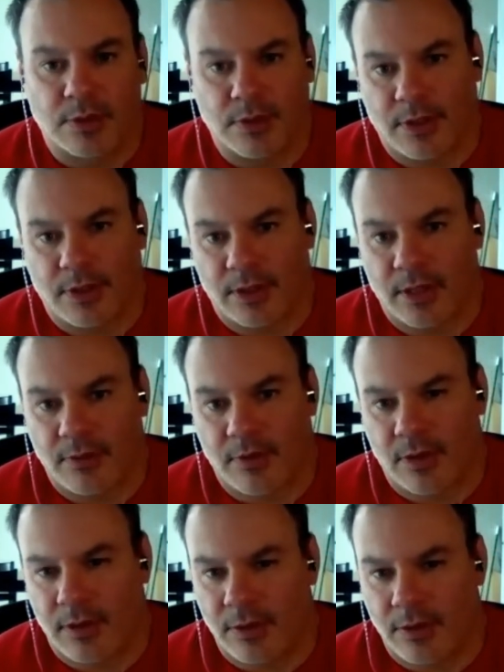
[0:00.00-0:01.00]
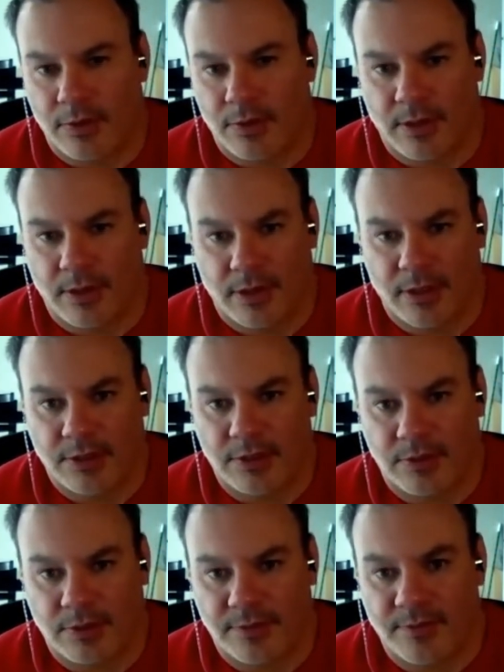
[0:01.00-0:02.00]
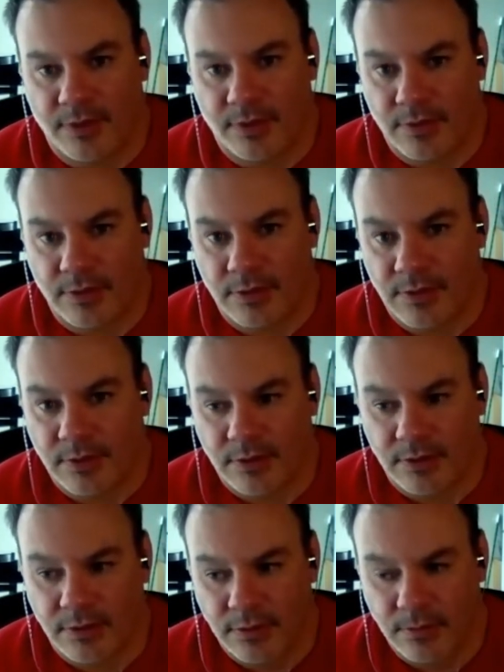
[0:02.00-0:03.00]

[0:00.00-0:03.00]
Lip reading: look at how hollow that actually feels